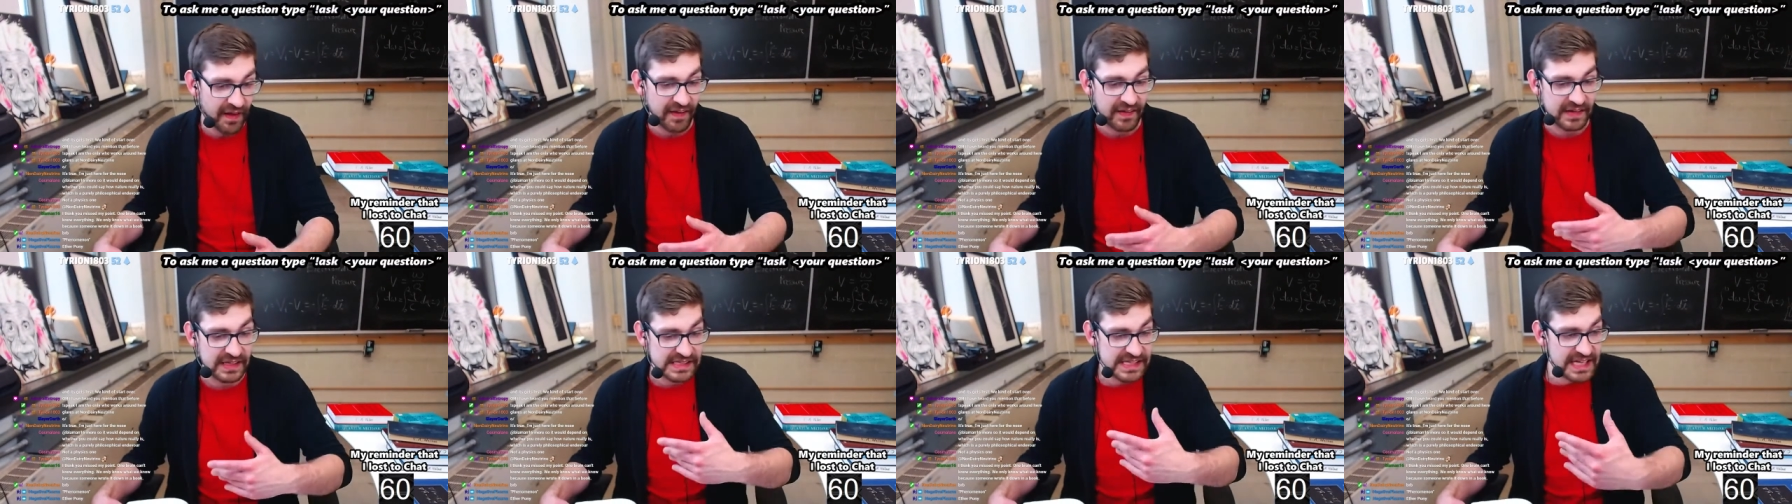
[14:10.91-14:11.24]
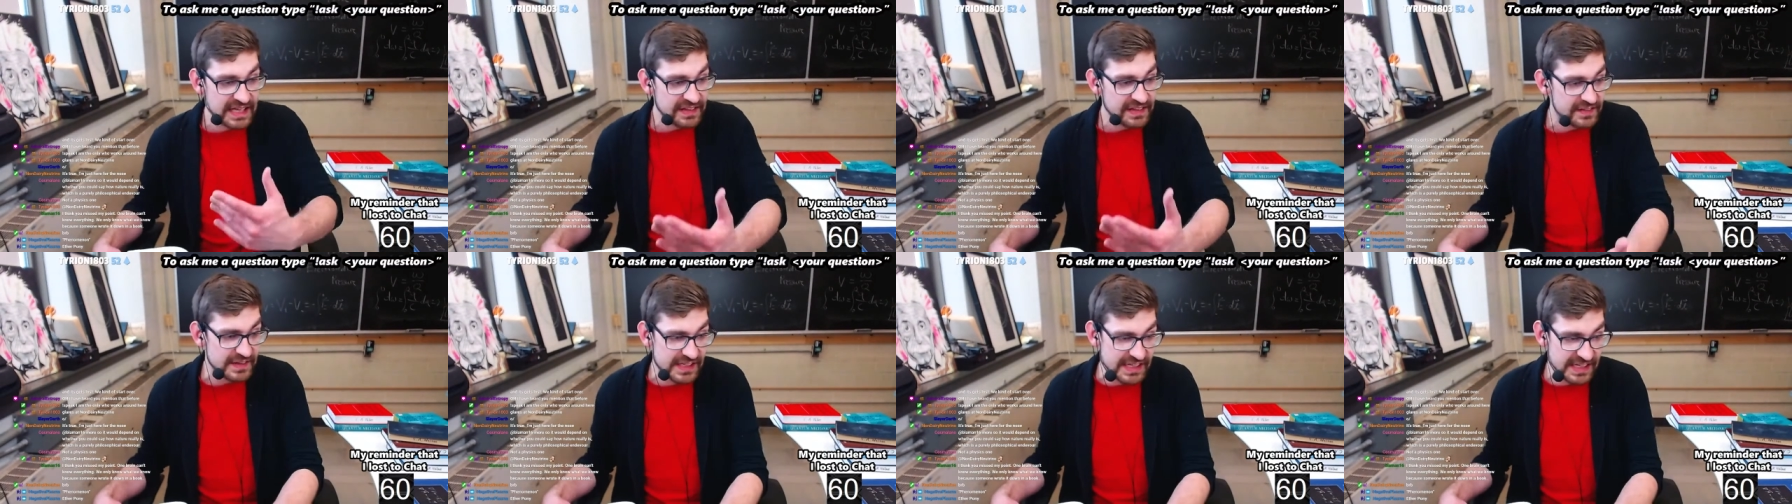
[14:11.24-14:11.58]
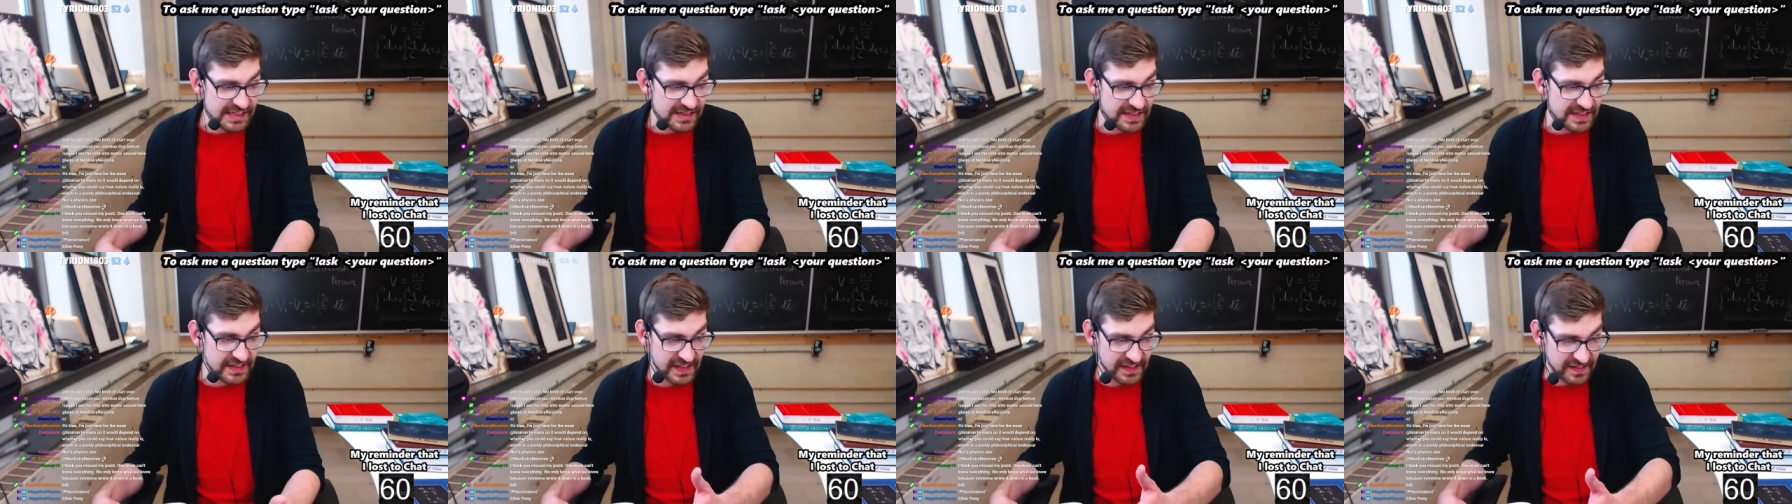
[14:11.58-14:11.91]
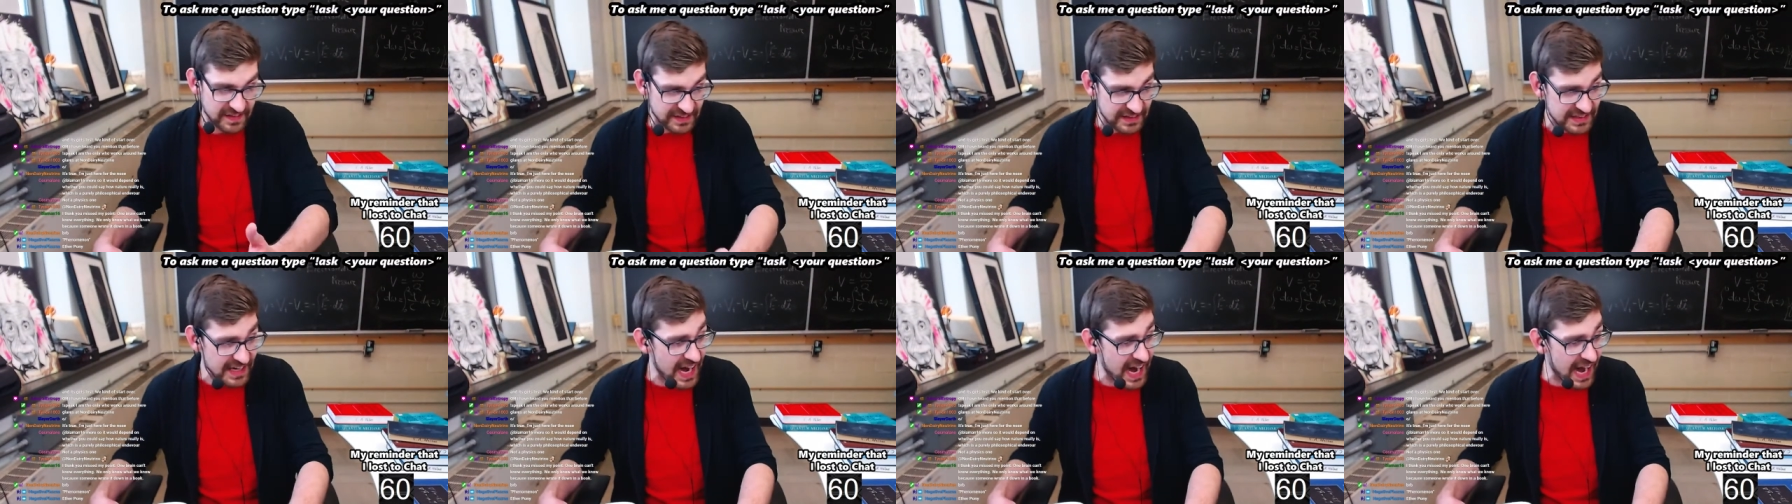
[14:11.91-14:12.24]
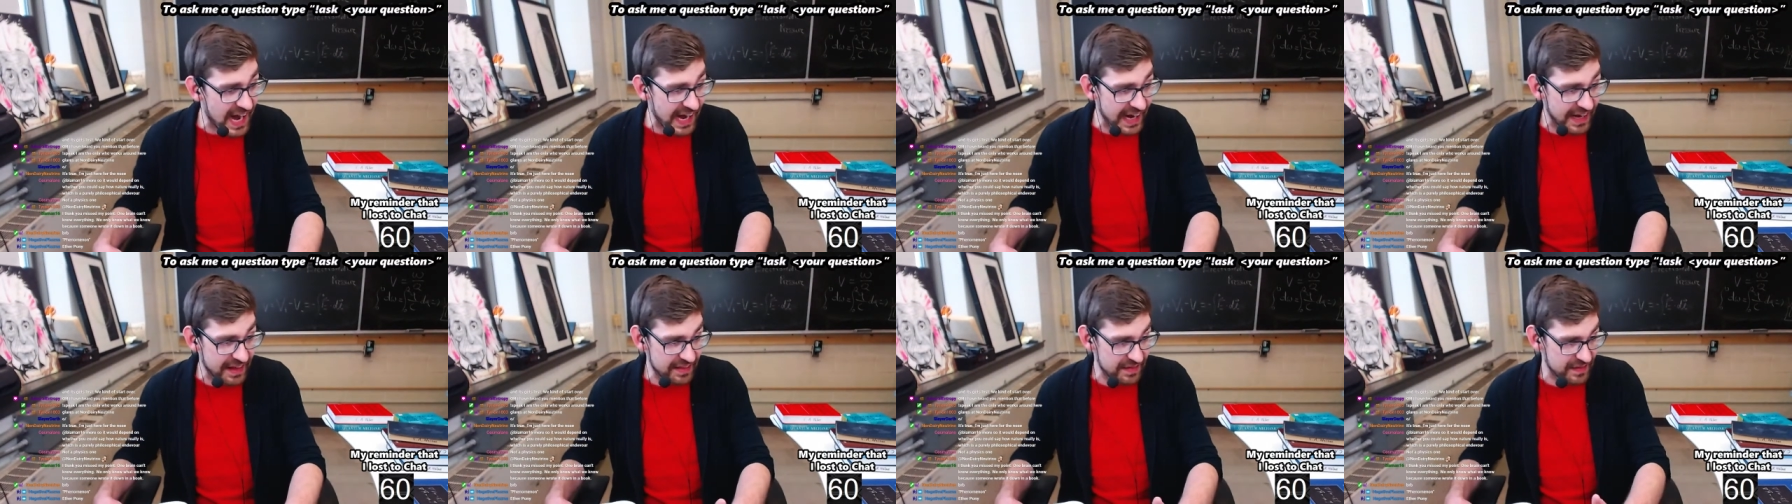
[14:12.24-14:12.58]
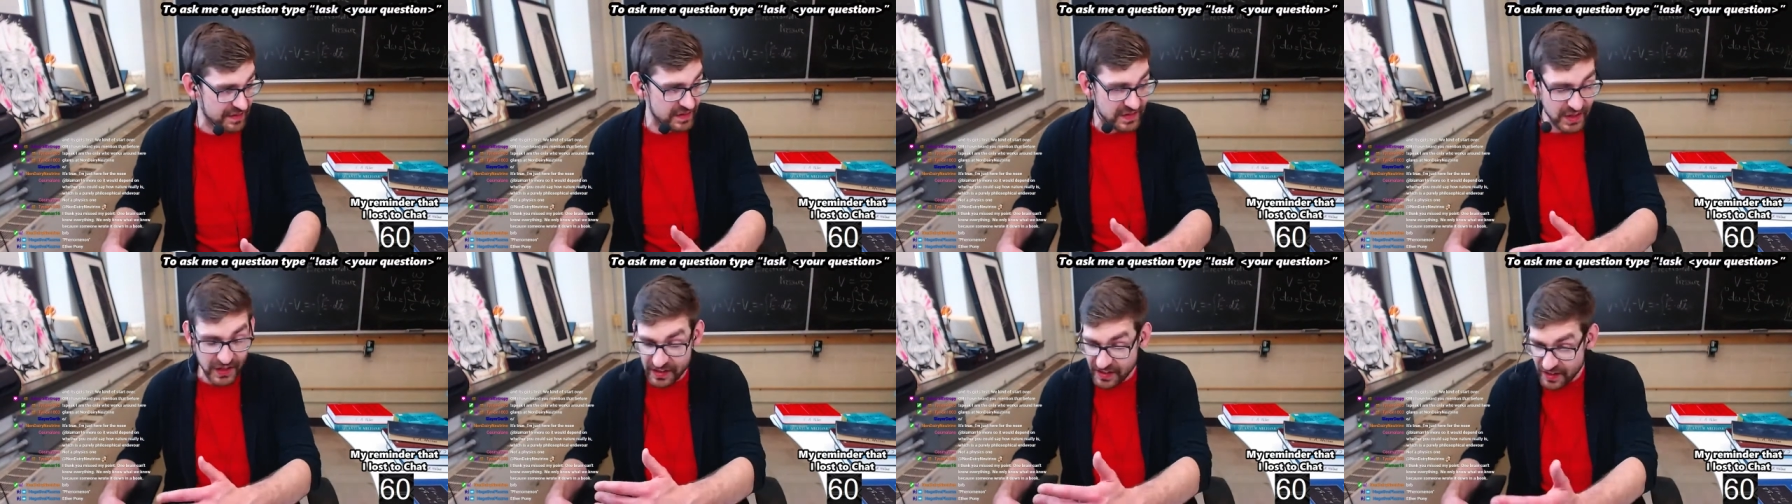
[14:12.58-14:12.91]
listening to this guy,
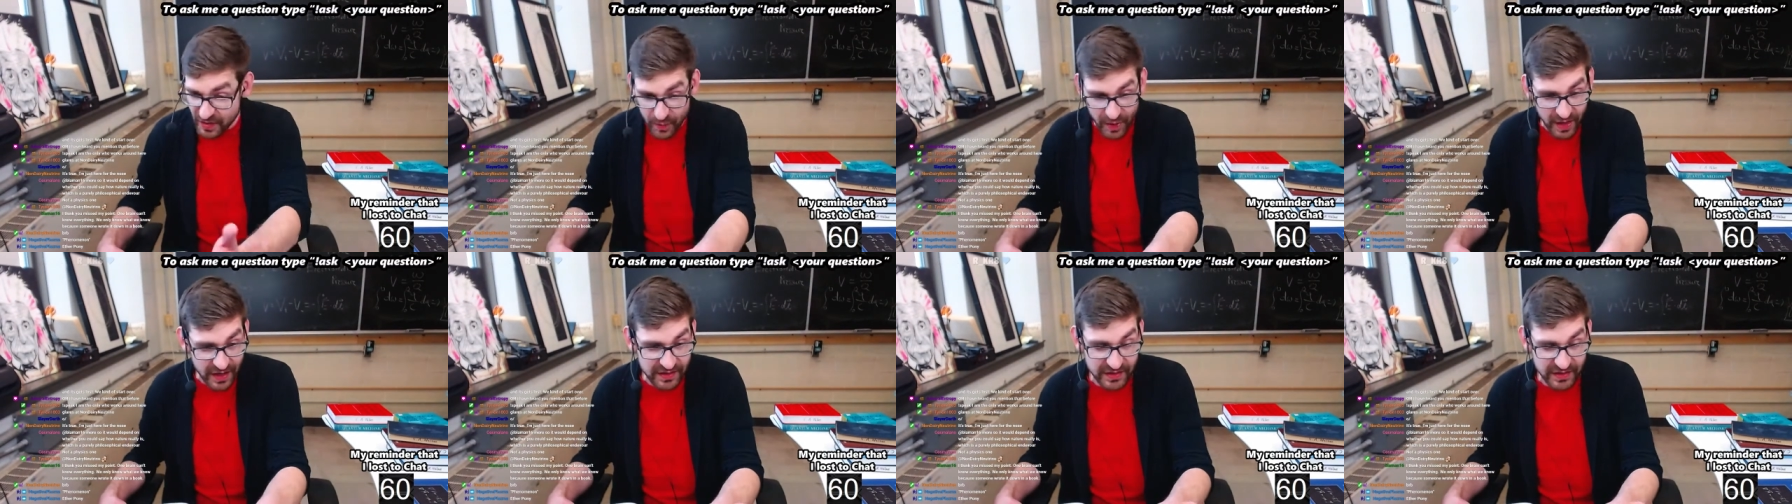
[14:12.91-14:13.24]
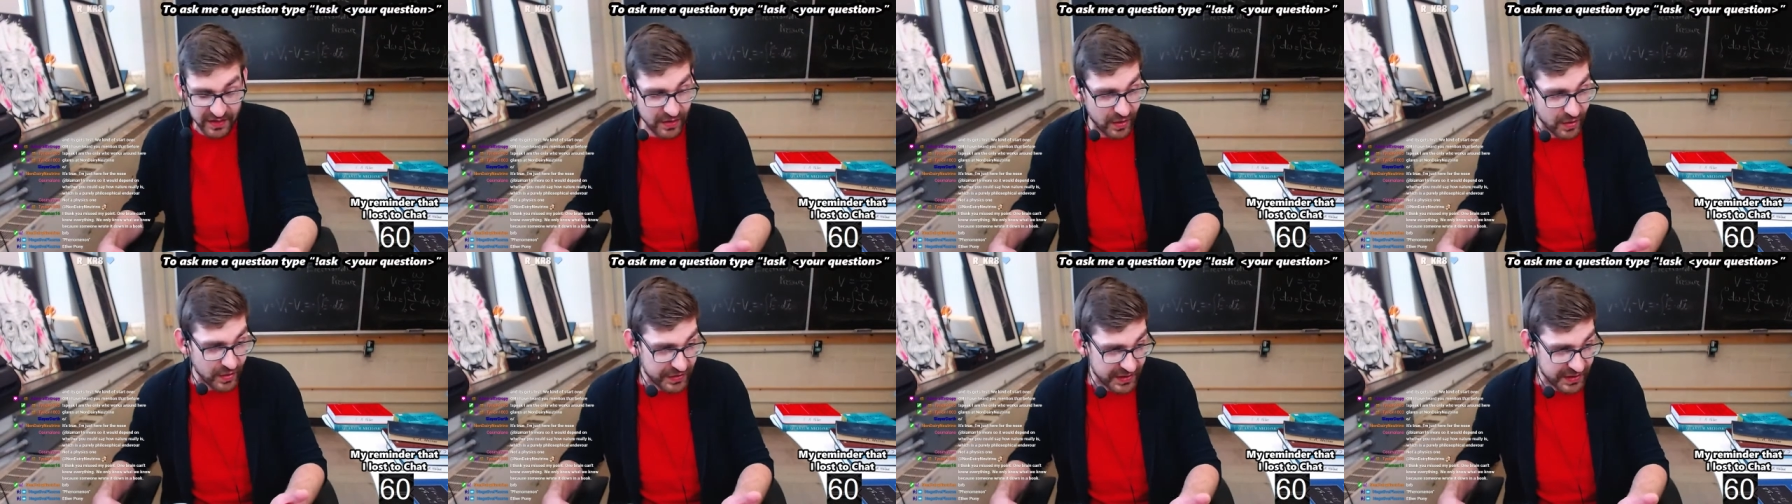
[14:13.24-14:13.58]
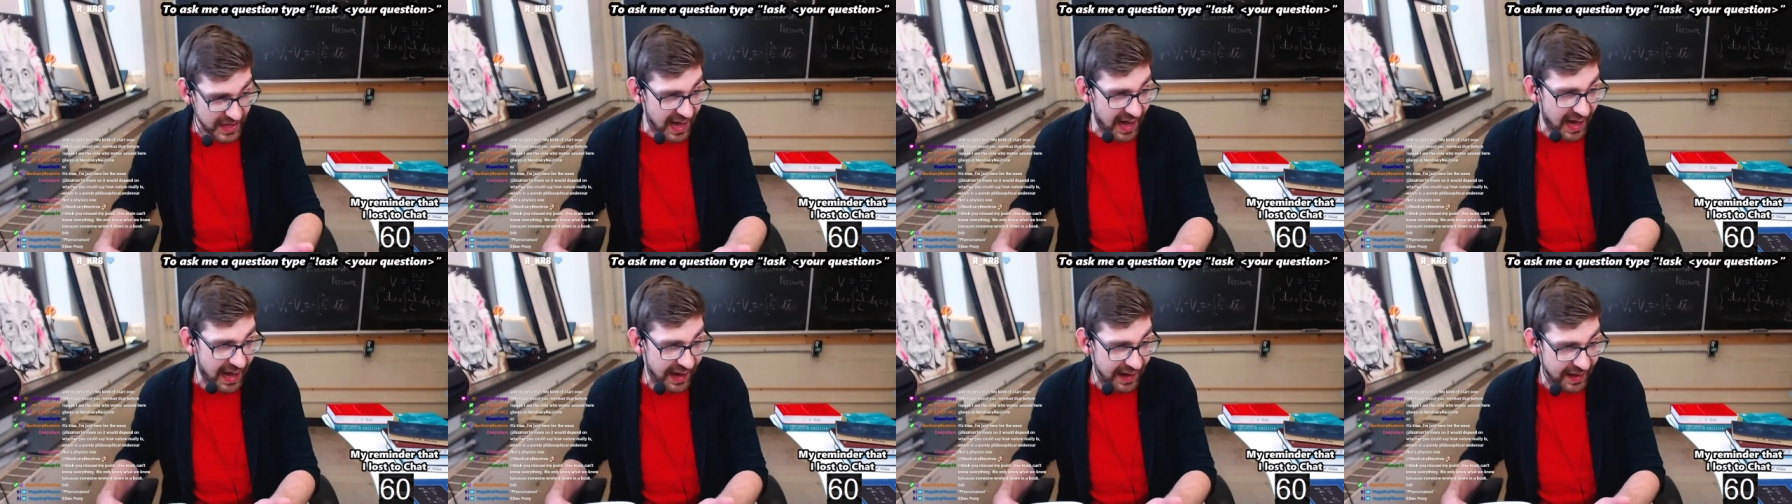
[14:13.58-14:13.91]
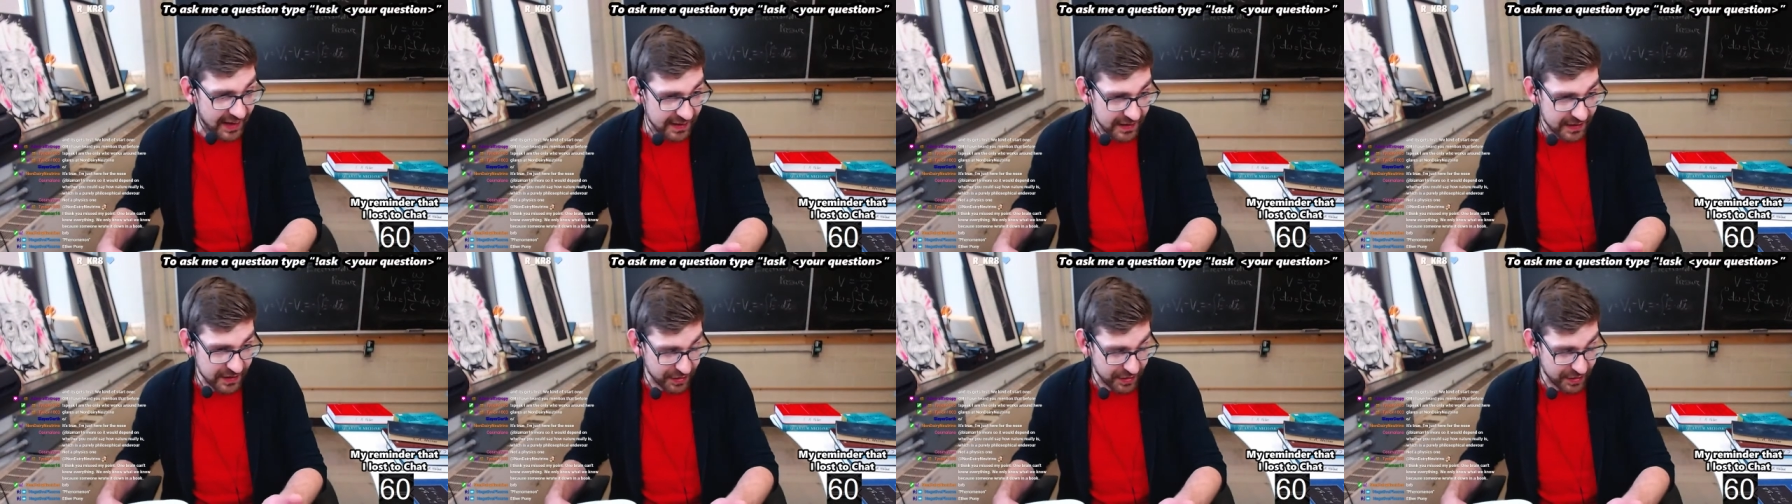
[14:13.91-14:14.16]
this 31 year old guy,